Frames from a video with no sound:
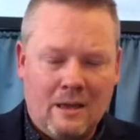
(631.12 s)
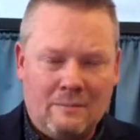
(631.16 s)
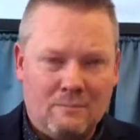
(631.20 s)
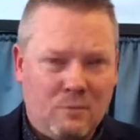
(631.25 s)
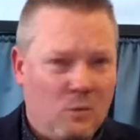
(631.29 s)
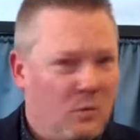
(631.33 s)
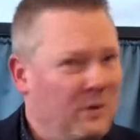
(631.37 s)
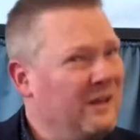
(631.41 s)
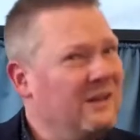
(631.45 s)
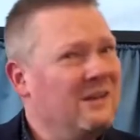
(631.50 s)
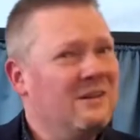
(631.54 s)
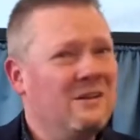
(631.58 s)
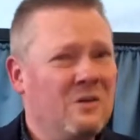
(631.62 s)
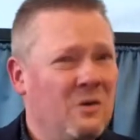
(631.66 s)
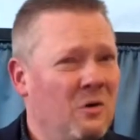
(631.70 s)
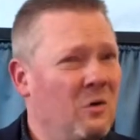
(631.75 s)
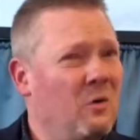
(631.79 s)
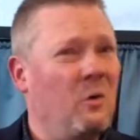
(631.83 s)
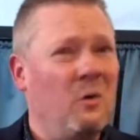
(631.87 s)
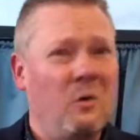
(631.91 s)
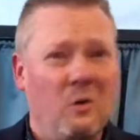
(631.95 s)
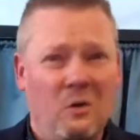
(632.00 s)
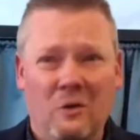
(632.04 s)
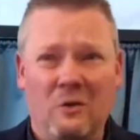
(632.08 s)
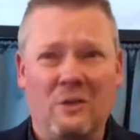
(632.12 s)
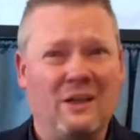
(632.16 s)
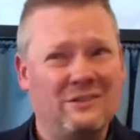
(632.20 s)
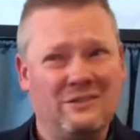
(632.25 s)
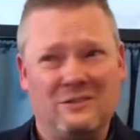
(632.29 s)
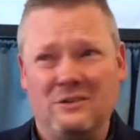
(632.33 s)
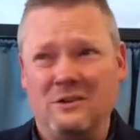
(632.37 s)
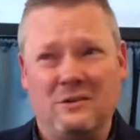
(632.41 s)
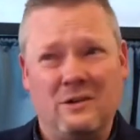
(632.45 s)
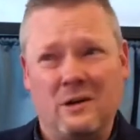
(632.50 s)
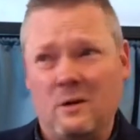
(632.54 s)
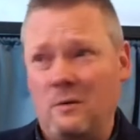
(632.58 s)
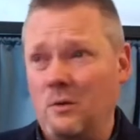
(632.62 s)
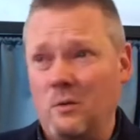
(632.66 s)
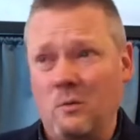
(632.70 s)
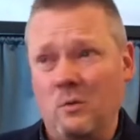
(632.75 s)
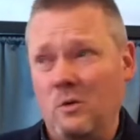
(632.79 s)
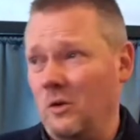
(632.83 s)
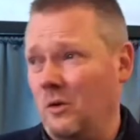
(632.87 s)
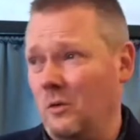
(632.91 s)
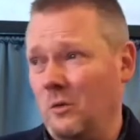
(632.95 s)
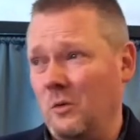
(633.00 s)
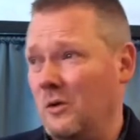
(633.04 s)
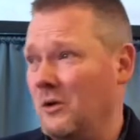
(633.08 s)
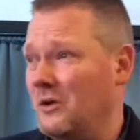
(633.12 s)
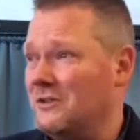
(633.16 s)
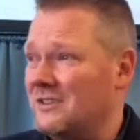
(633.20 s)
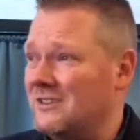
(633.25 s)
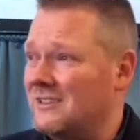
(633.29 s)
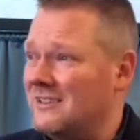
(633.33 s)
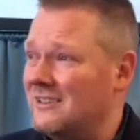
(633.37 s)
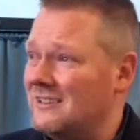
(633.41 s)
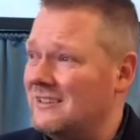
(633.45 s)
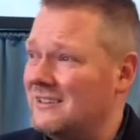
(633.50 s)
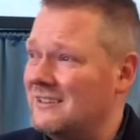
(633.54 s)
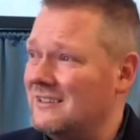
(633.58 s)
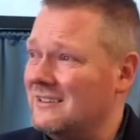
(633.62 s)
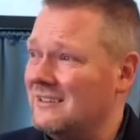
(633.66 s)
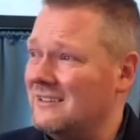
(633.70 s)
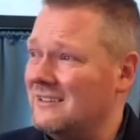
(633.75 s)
But we know that's not how the world works, is it?